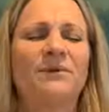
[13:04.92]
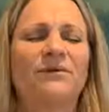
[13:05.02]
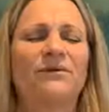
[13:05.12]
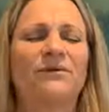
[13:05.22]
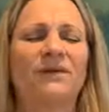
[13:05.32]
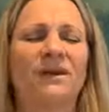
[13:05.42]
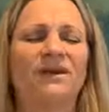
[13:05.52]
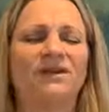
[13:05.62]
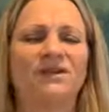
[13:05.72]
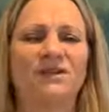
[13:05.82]
Mother Earth
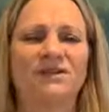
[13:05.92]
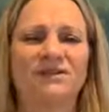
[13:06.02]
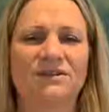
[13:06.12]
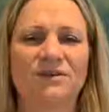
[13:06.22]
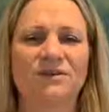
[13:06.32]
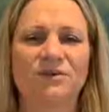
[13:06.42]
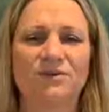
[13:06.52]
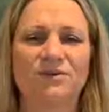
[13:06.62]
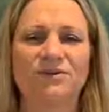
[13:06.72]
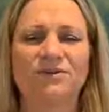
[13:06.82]
energy into the
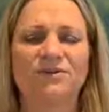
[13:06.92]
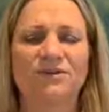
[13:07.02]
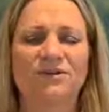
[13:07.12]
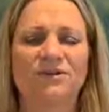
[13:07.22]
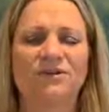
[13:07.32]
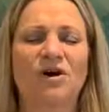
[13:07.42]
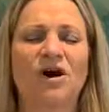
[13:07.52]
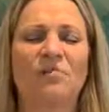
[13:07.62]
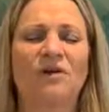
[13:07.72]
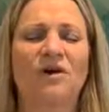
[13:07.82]
shoulders and the
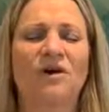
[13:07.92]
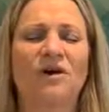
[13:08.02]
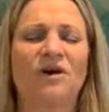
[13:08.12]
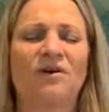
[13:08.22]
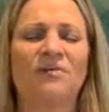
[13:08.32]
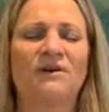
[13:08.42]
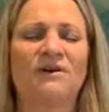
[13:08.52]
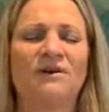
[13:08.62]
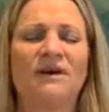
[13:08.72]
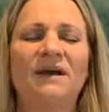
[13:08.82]
top of the arm,
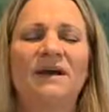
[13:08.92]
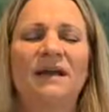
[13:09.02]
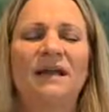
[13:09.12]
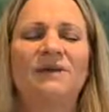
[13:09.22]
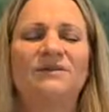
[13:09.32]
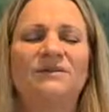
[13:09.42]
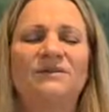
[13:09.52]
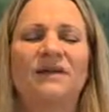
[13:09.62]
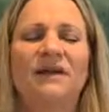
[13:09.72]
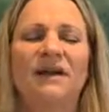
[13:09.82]
and allow it
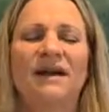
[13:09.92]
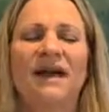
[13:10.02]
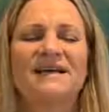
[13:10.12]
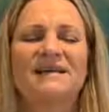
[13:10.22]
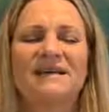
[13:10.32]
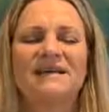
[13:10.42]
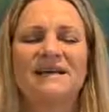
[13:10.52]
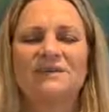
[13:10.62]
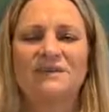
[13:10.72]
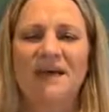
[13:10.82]
to cascade
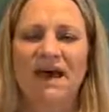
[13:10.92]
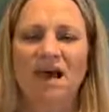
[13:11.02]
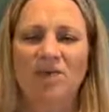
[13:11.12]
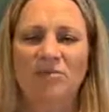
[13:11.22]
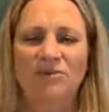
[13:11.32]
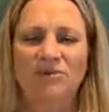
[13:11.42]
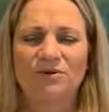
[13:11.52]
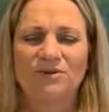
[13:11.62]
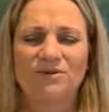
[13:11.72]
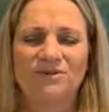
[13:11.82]
down to the
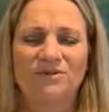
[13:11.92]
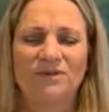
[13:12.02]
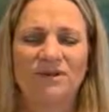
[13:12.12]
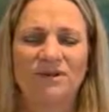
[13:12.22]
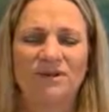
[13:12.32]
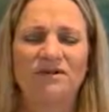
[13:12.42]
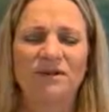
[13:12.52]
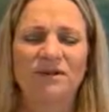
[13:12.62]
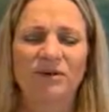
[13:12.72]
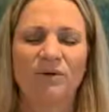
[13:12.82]
elbows and the
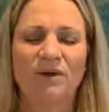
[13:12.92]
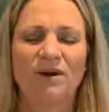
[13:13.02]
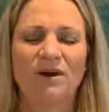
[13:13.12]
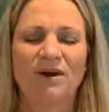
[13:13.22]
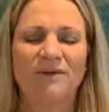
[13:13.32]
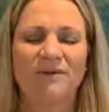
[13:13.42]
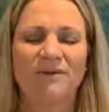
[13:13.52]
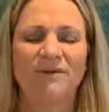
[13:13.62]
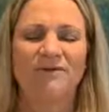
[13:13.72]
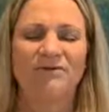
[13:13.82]
lower arm,
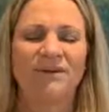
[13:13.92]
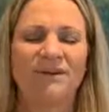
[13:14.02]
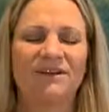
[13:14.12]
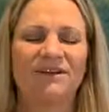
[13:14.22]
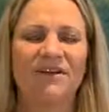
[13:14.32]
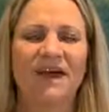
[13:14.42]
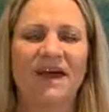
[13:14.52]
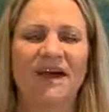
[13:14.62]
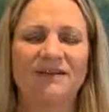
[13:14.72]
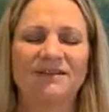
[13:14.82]
and feel it in your
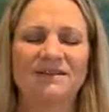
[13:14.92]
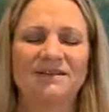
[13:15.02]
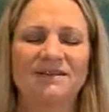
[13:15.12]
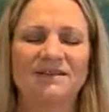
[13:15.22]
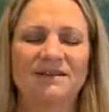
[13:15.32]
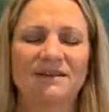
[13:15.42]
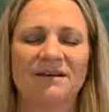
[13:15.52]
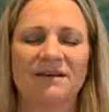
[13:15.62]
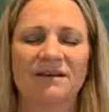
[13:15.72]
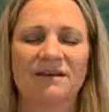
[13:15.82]
hands.
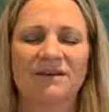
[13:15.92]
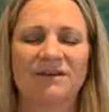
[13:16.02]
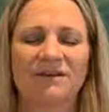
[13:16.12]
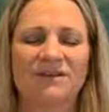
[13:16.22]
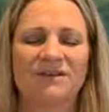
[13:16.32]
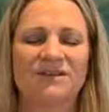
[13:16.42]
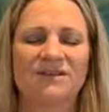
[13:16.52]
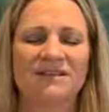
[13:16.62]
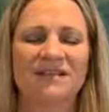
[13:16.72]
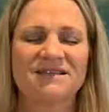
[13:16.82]
What is your
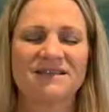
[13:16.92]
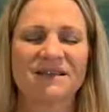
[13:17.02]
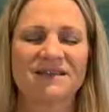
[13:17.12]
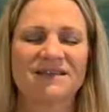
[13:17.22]
sensing?